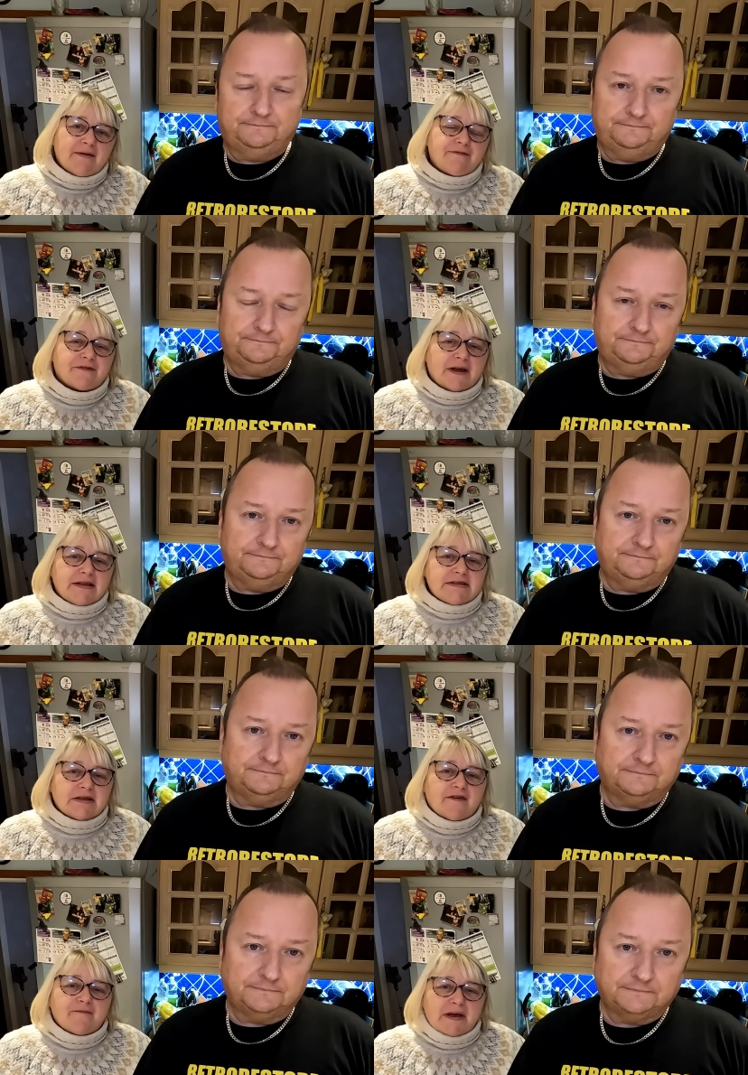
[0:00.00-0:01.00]
Speaker 1: and friends
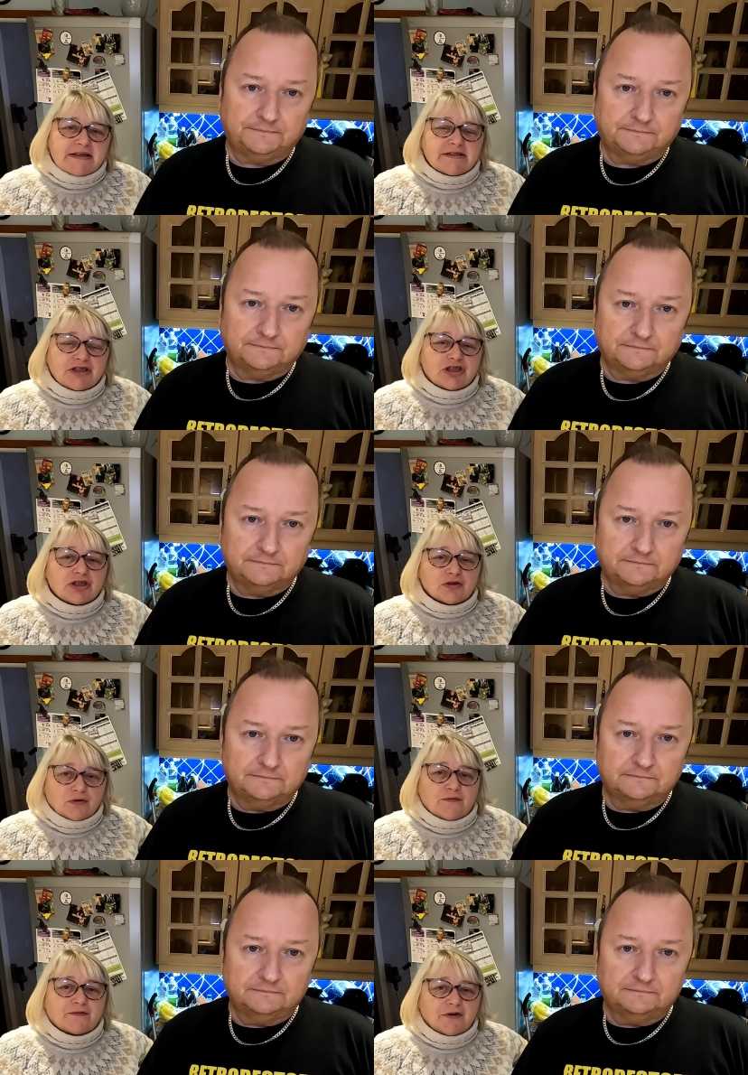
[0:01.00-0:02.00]
that have messaged us
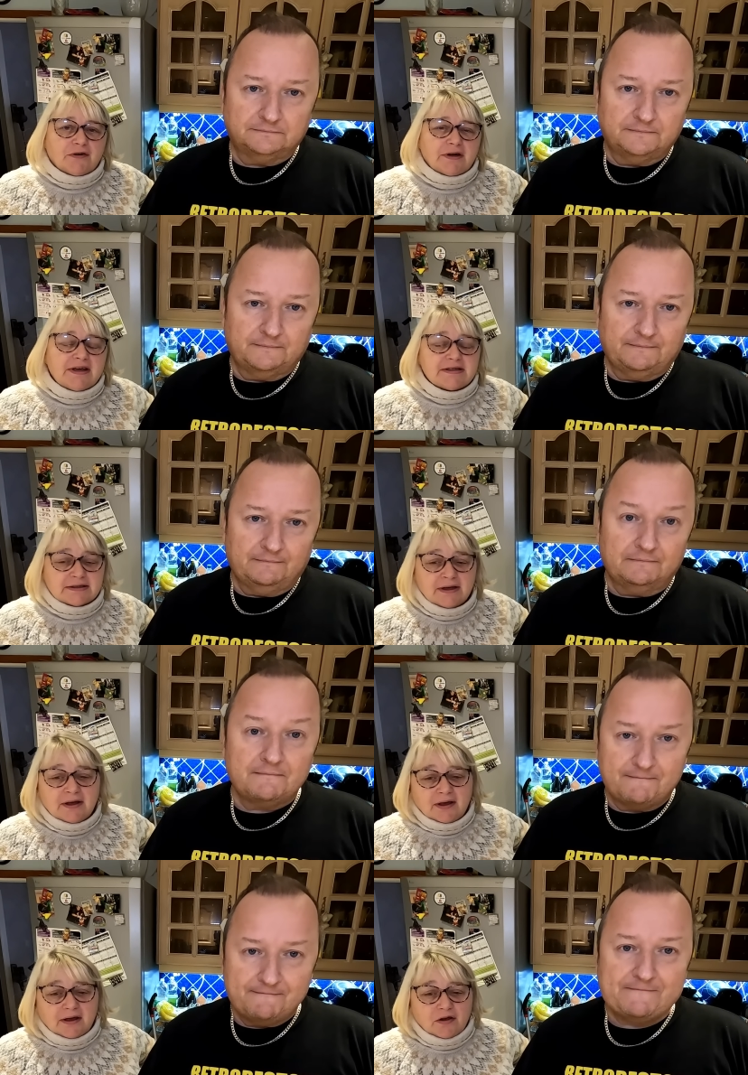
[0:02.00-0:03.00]
all through this.
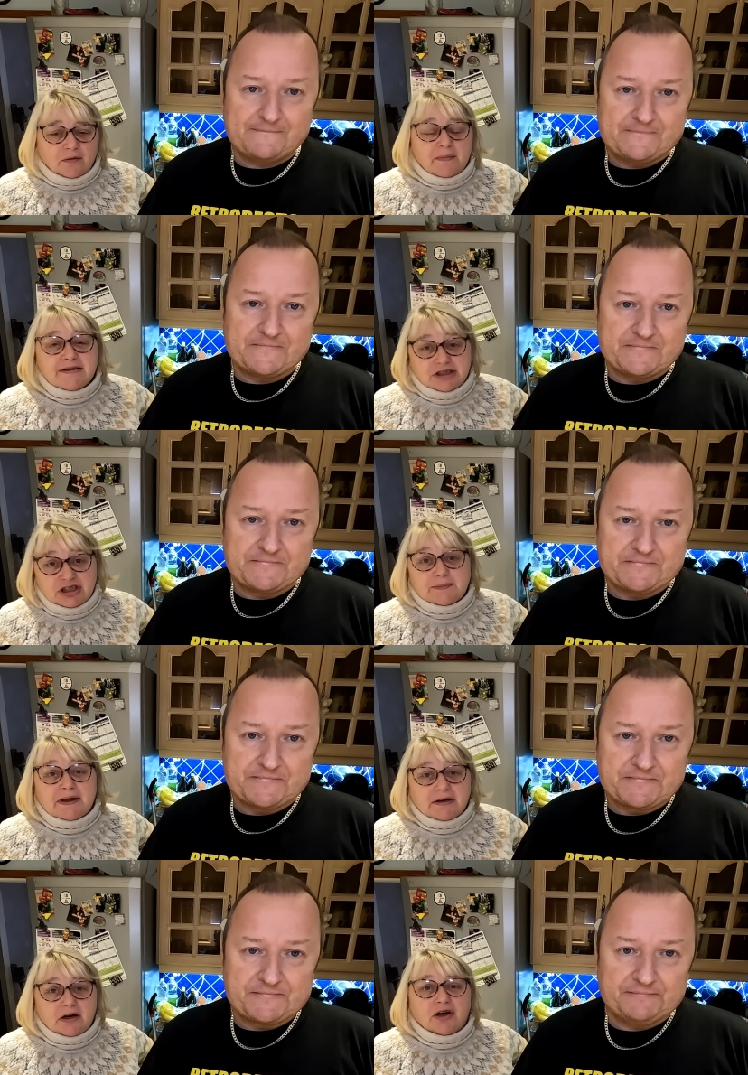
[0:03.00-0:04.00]
Your messages
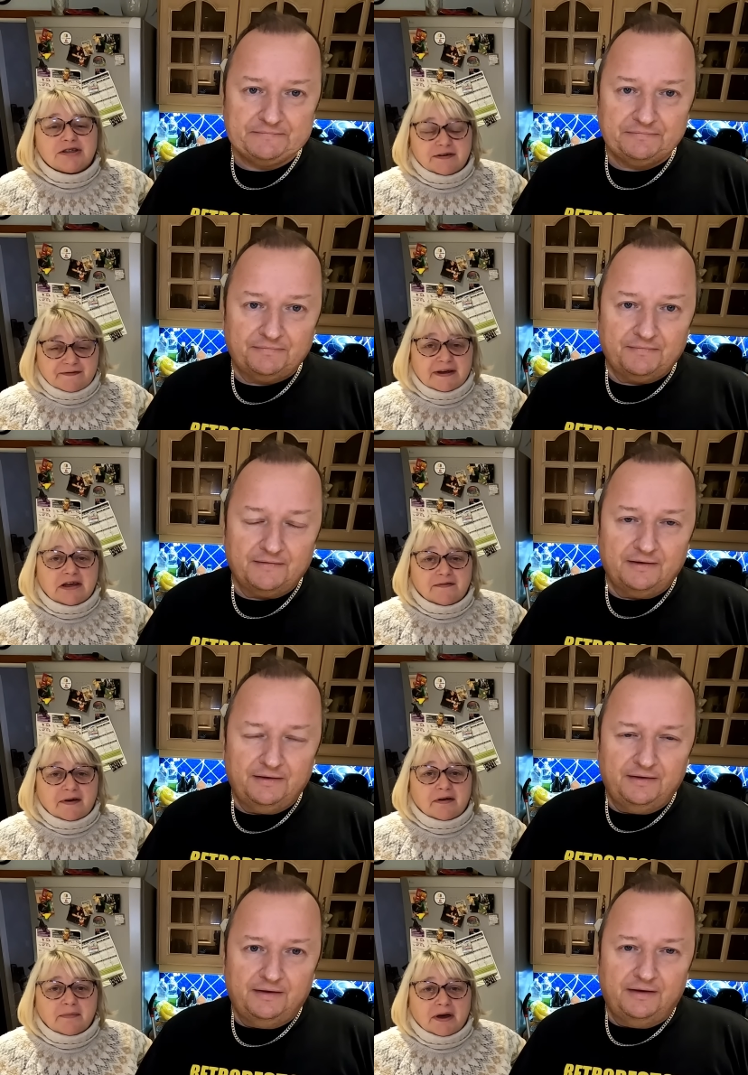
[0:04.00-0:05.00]
mean a lot, so thank you
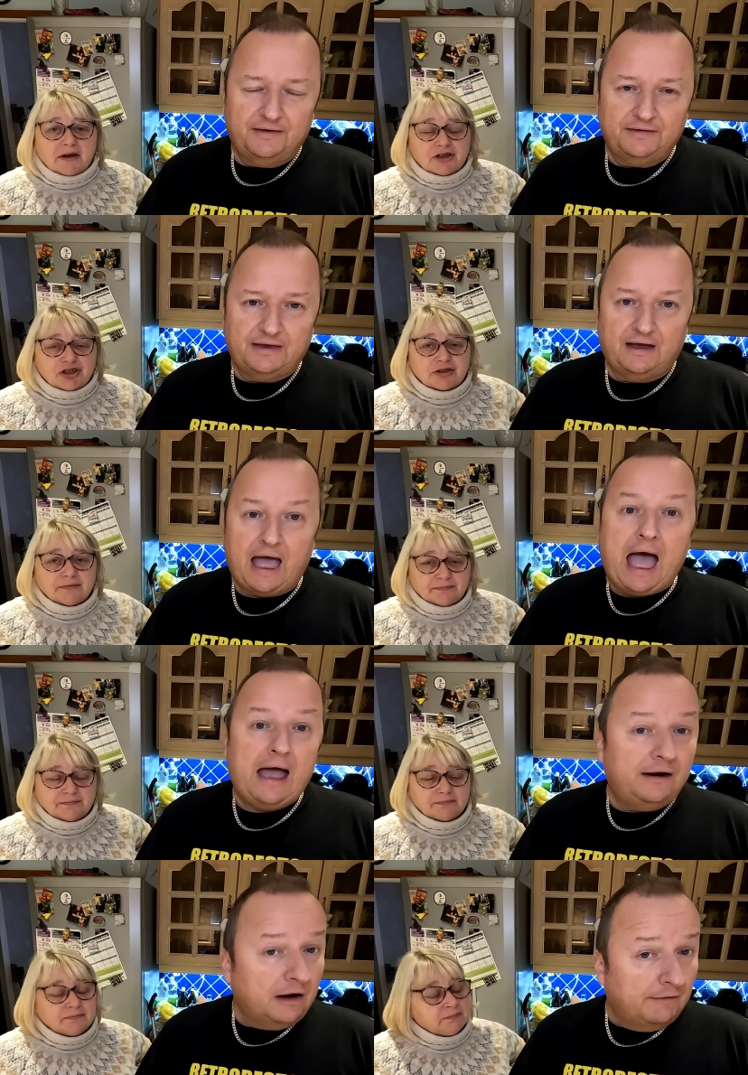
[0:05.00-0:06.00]
very much.
Speaker 2: Yeah,
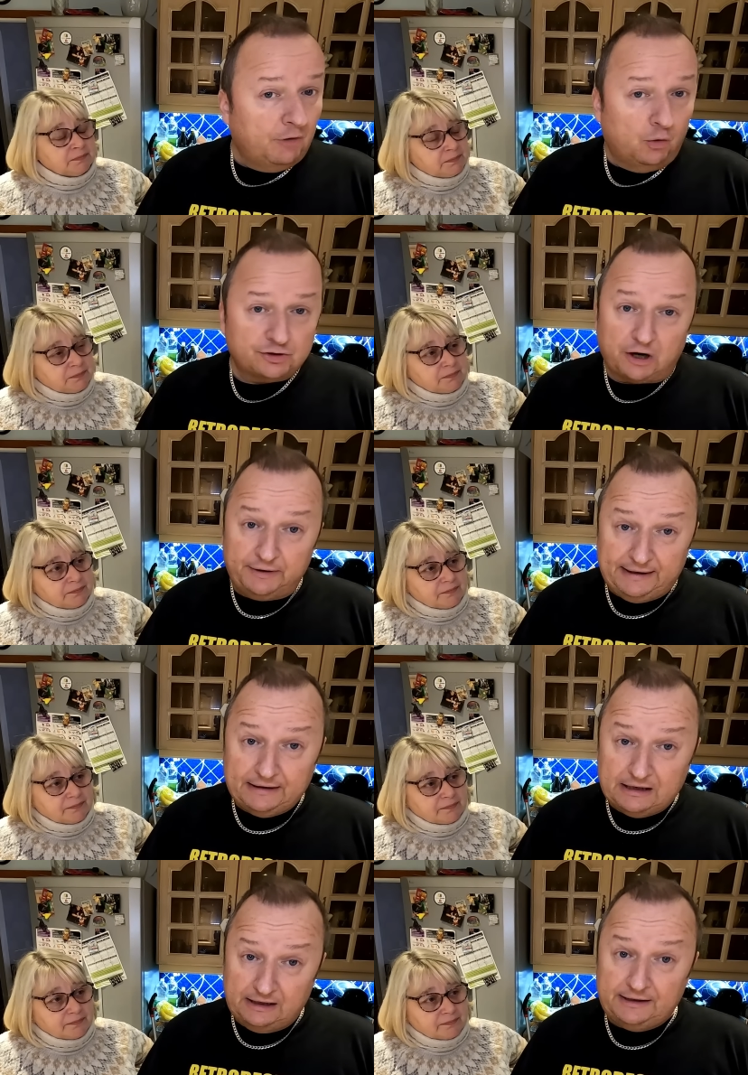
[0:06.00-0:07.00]
and I'm also
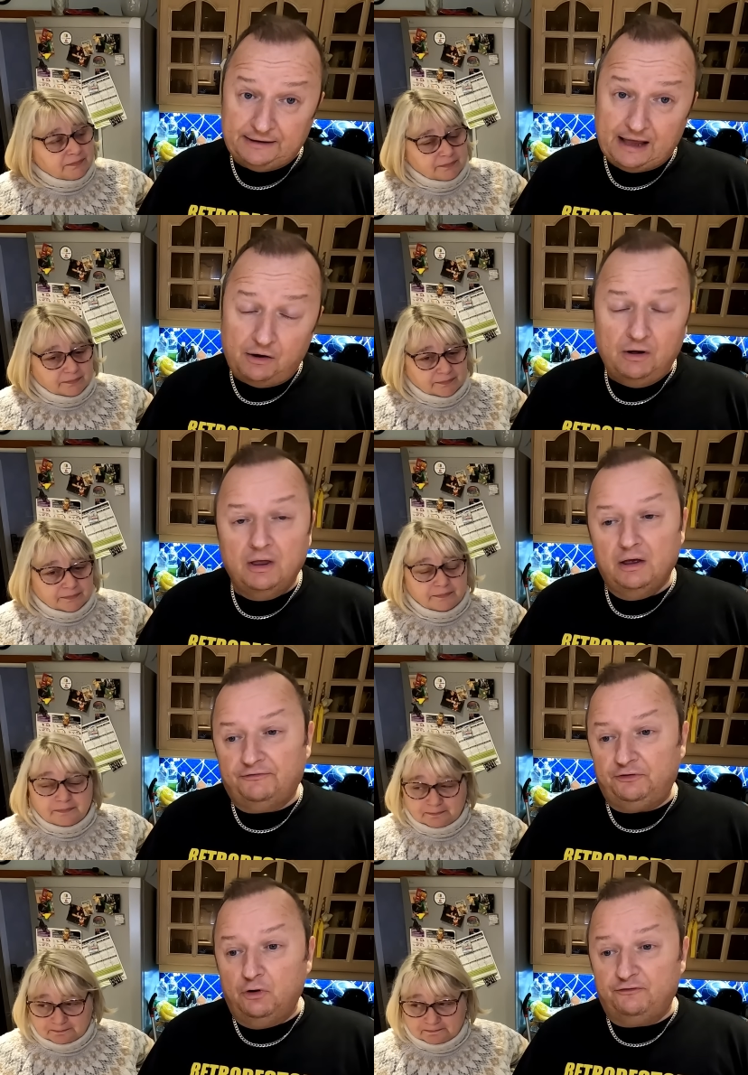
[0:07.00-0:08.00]
eating clean now.
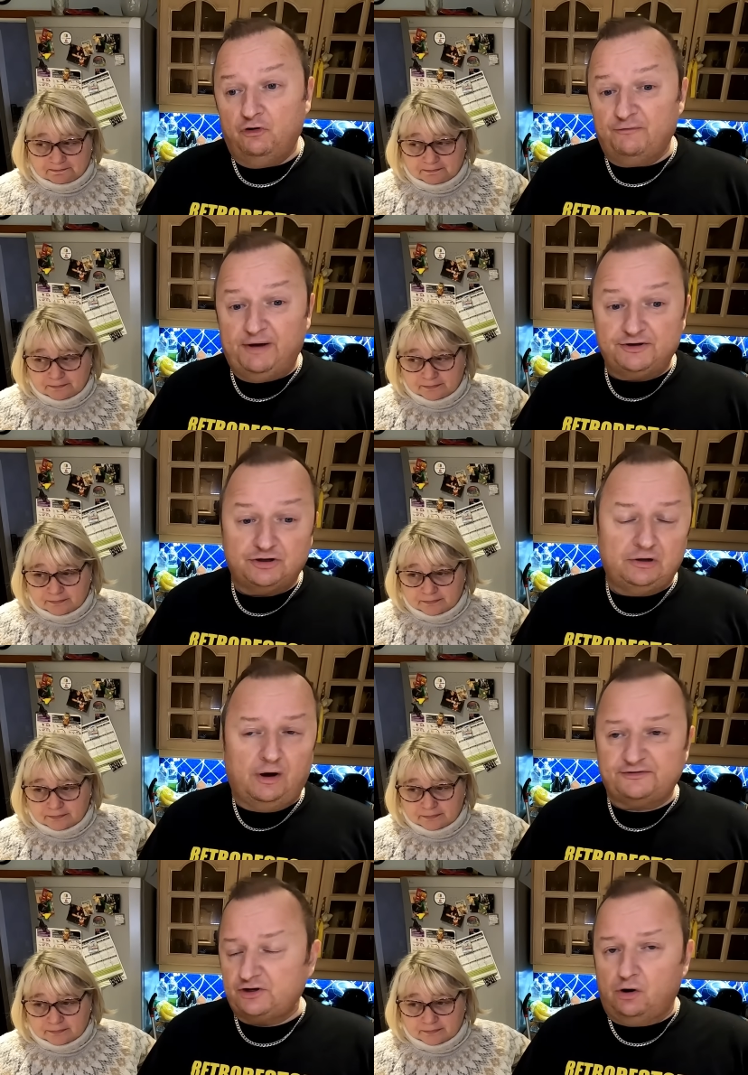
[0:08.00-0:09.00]
A few of you have mentioned
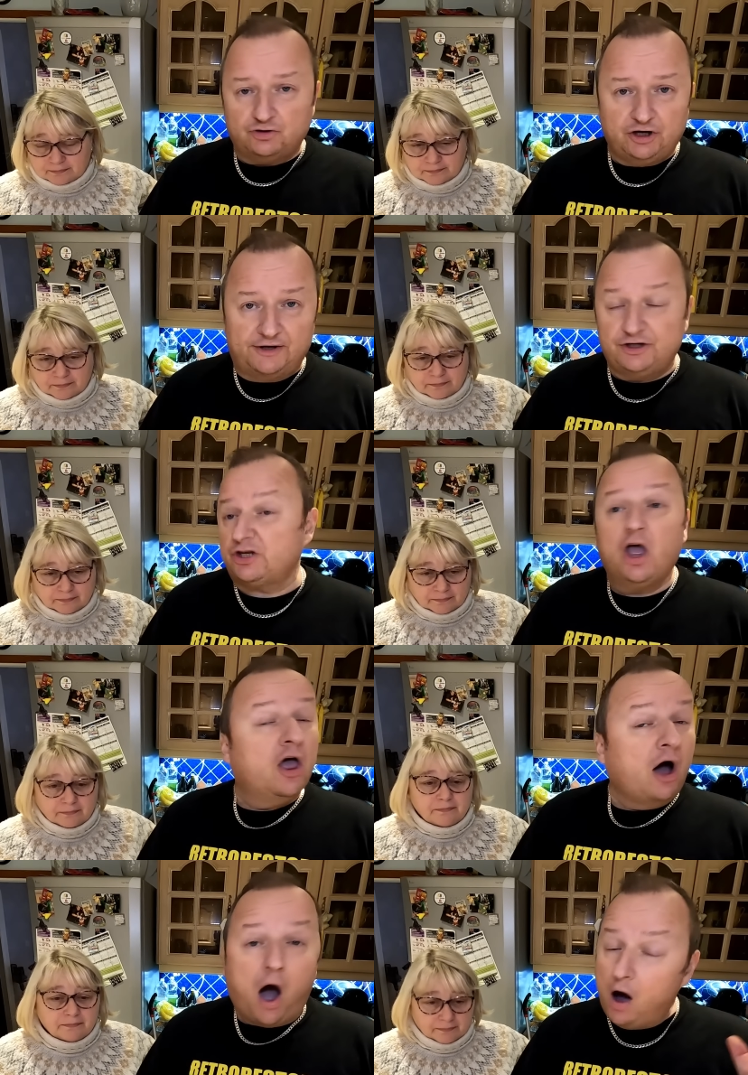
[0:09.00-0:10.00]
lifestyle changes.
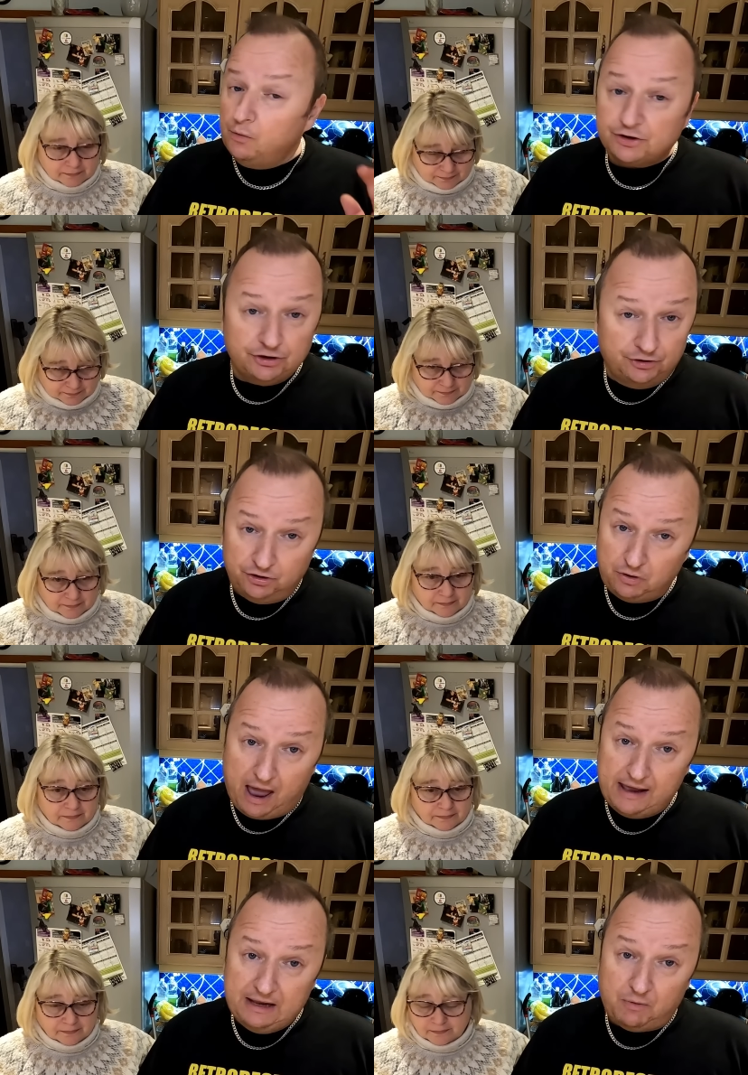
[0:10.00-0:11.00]
I was going to do
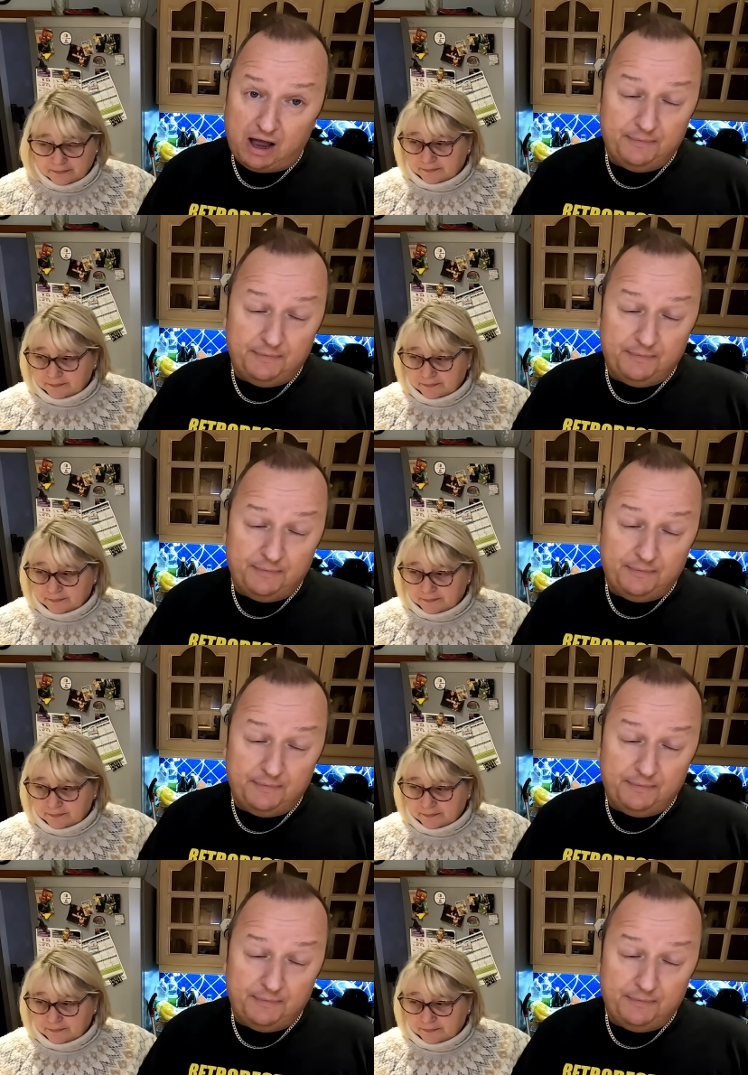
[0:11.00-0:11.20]
that anyway,